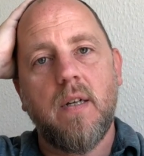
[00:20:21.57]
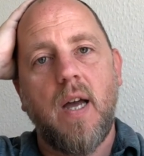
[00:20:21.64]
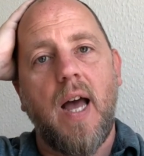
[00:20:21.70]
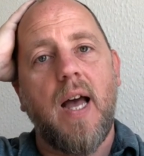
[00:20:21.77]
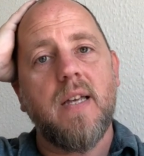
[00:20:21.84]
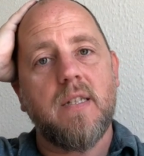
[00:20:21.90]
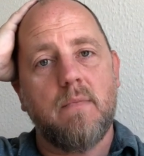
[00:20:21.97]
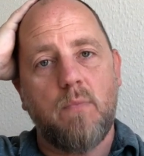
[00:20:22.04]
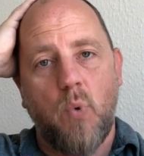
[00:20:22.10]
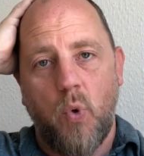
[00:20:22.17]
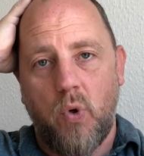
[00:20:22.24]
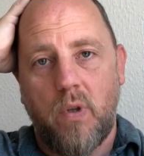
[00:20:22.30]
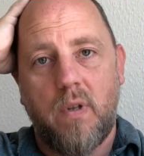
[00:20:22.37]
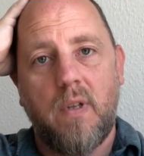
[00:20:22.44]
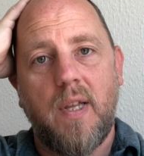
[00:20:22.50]
as
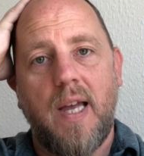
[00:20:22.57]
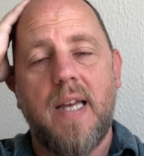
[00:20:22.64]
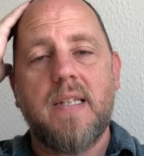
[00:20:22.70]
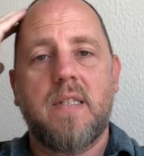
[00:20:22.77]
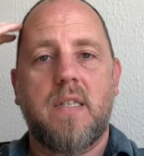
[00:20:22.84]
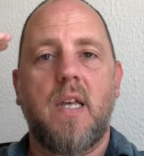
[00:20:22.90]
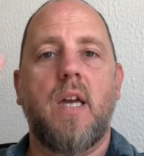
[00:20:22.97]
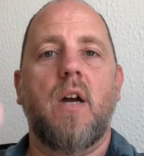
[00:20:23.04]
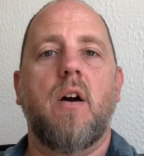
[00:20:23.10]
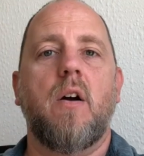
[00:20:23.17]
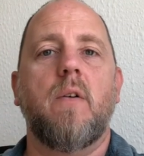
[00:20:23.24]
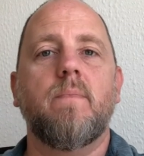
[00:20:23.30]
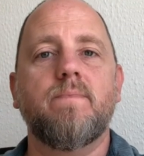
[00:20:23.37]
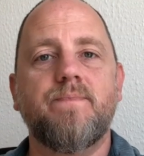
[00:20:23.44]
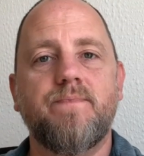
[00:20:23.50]
mortal as they are